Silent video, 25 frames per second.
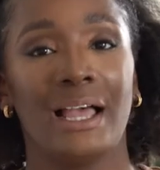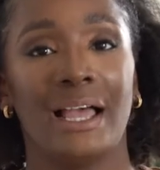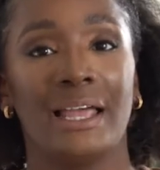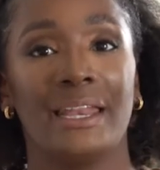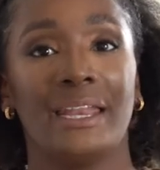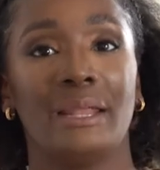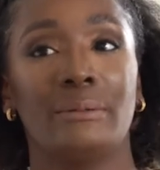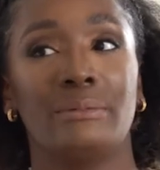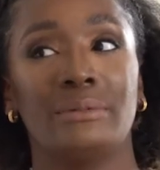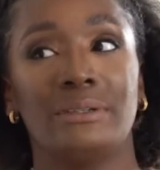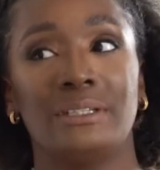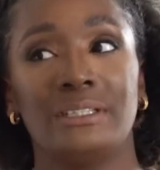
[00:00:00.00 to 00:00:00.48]

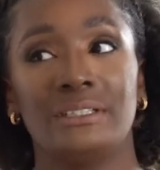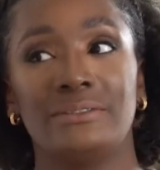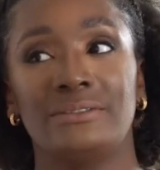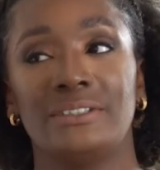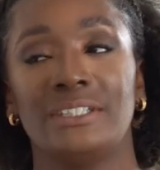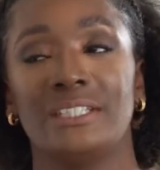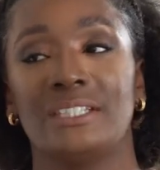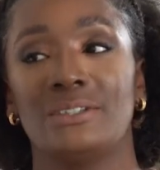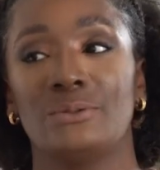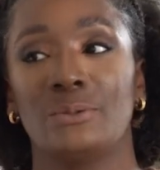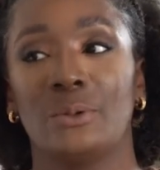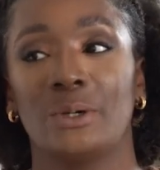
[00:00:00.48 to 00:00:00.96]
And I believe
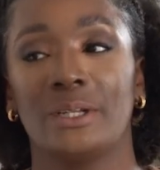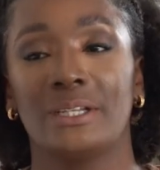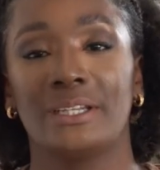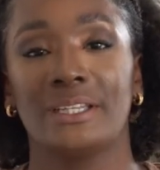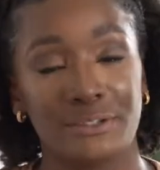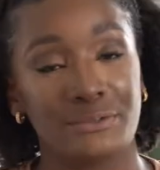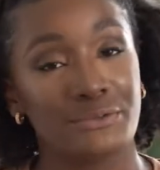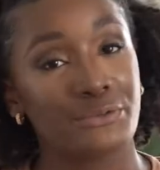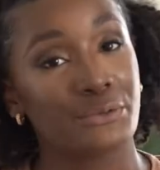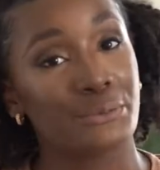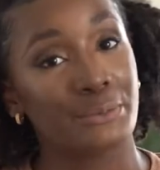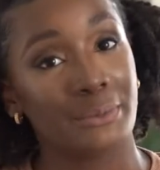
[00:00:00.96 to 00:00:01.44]
this one
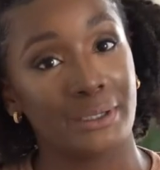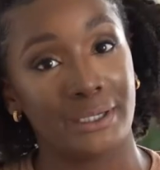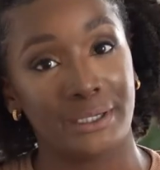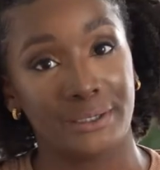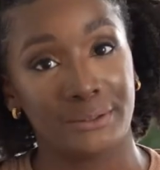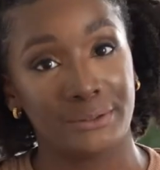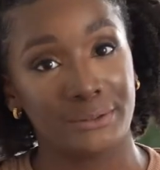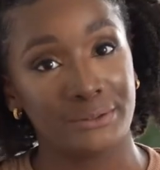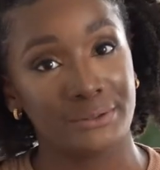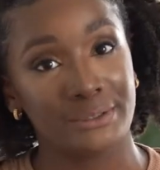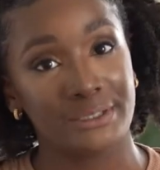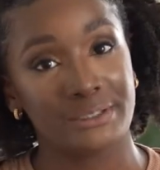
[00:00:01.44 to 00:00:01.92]
is for
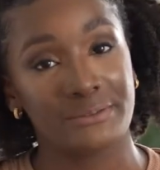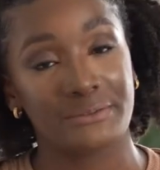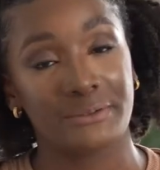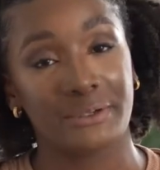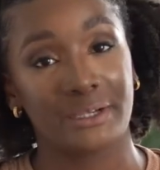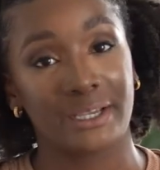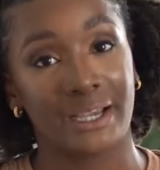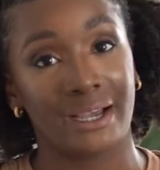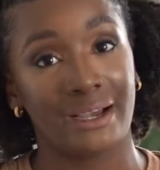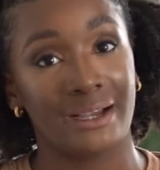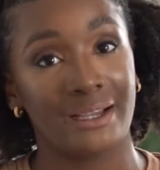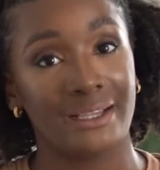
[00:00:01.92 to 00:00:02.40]
male, it's for
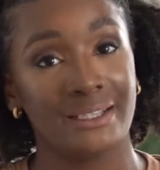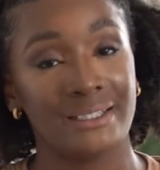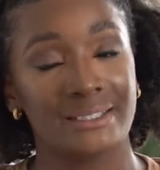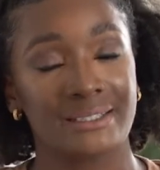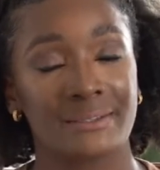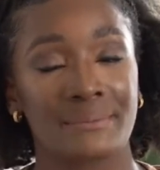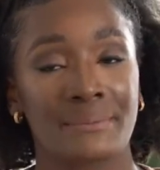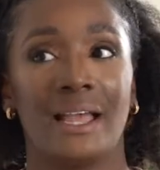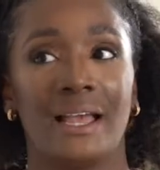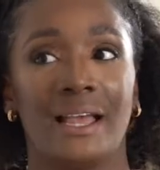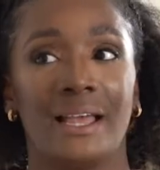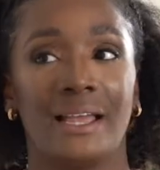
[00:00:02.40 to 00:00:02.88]

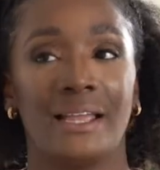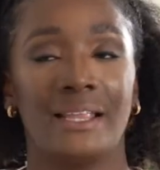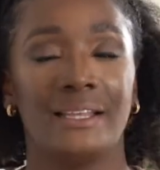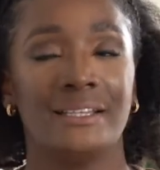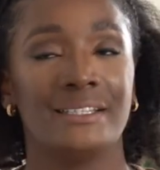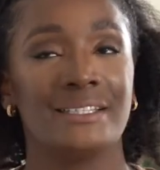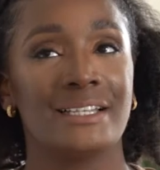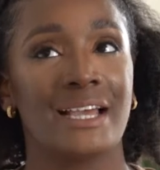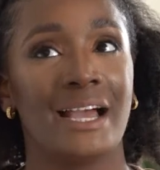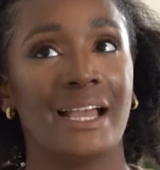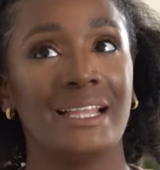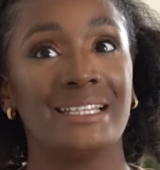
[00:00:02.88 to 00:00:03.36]
guys.
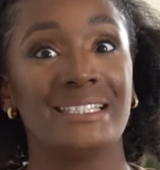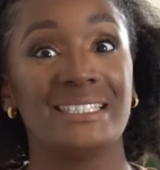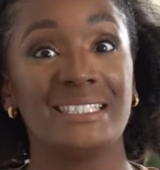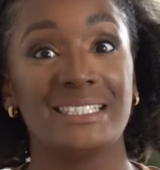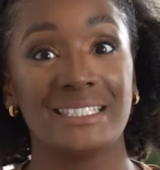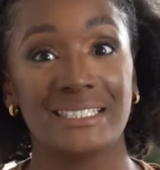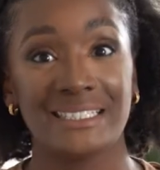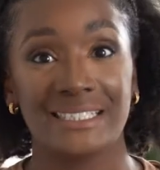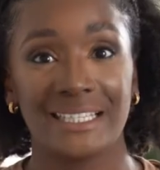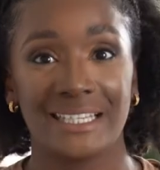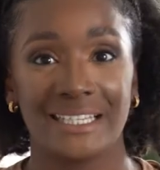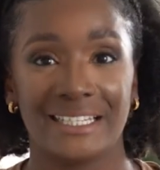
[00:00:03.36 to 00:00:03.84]
And I
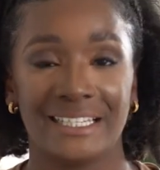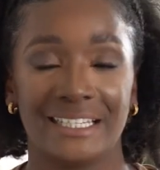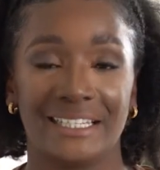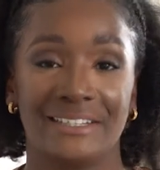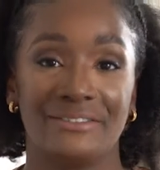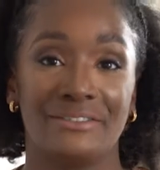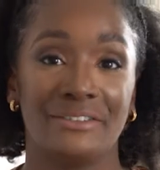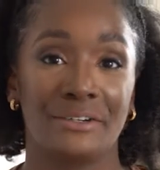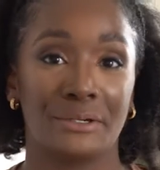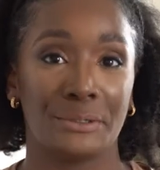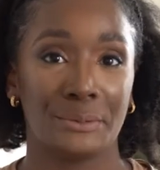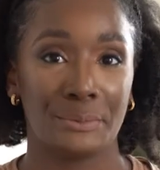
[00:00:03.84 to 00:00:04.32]
did get it in
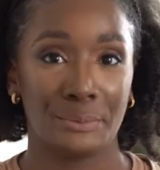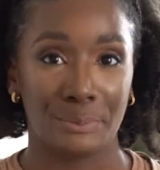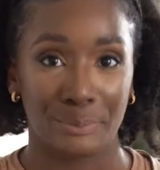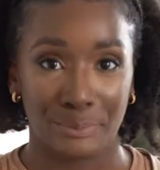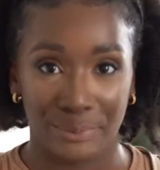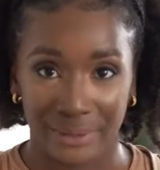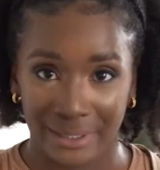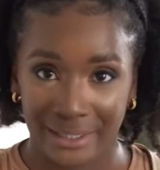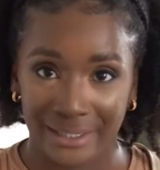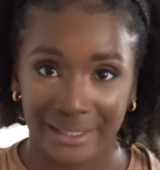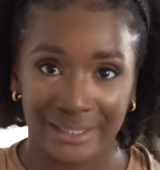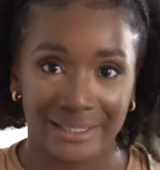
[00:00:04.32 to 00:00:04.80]
a very
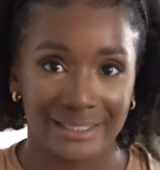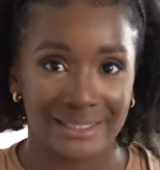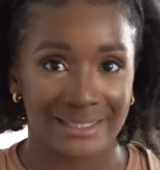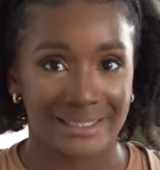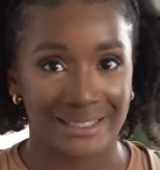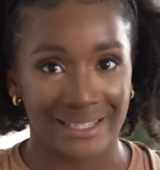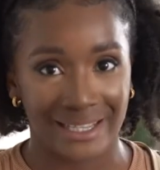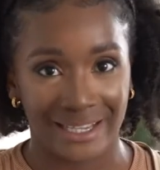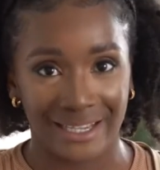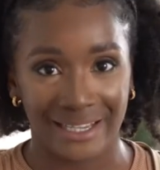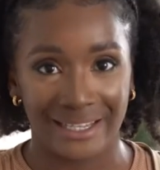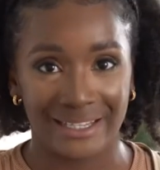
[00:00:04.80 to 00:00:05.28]
big
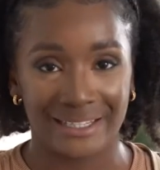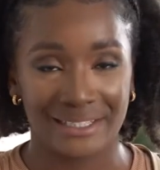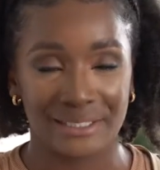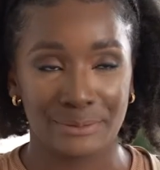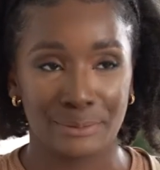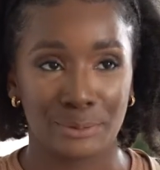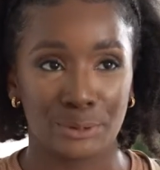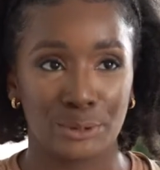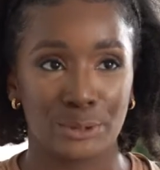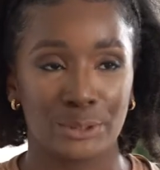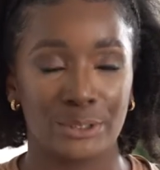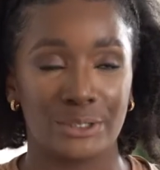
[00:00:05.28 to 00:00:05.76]
size
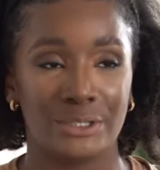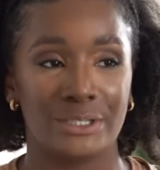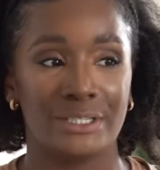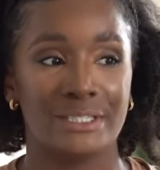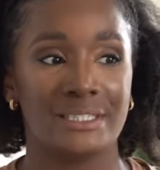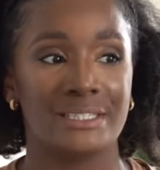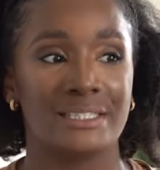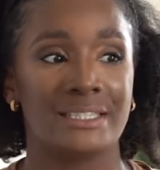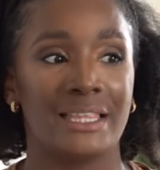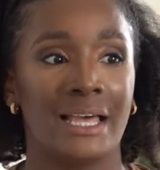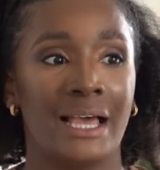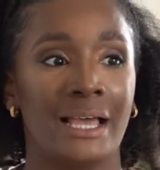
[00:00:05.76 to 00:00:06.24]

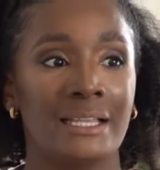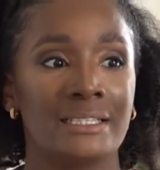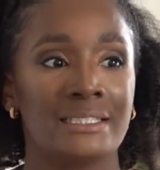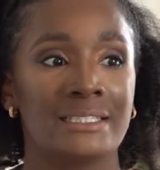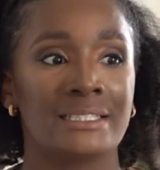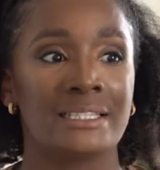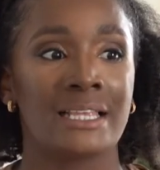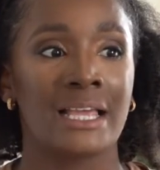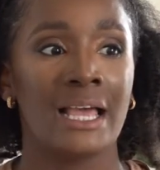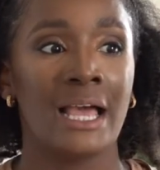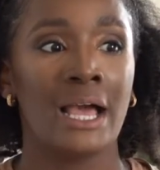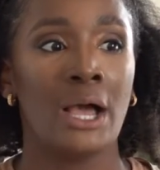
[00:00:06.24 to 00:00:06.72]
because
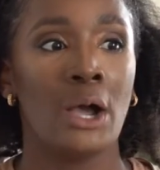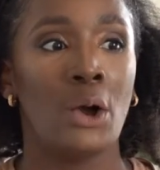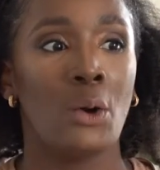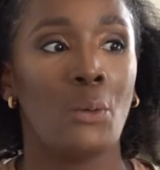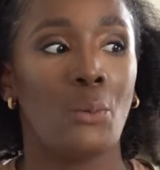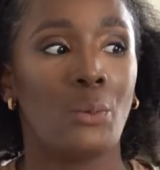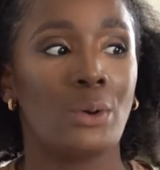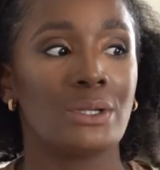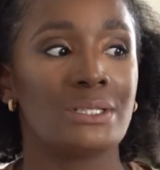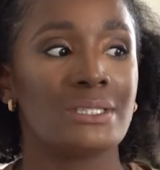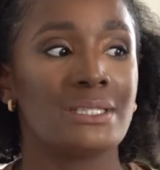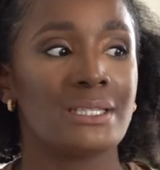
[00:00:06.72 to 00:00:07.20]
that
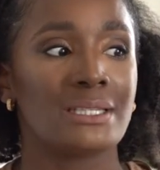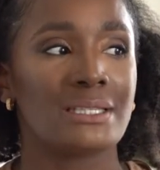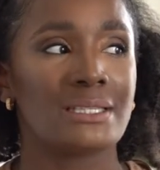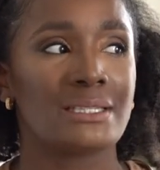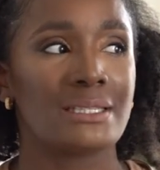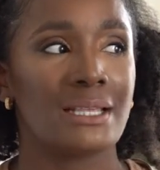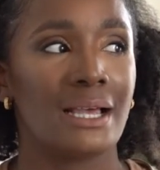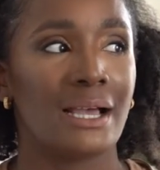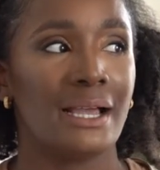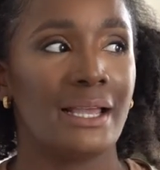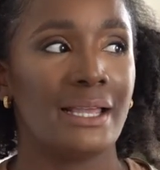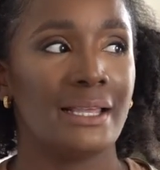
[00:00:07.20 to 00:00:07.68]
was the
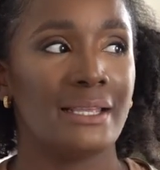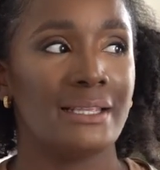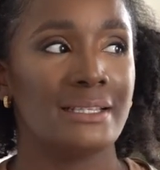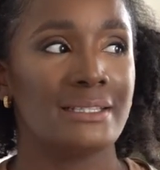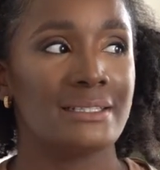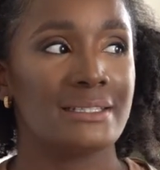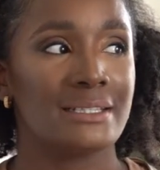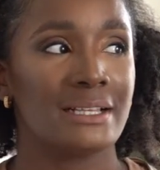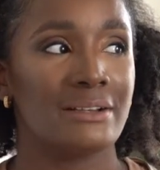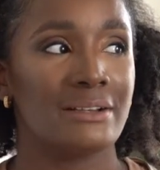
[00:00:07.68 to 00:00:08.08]
size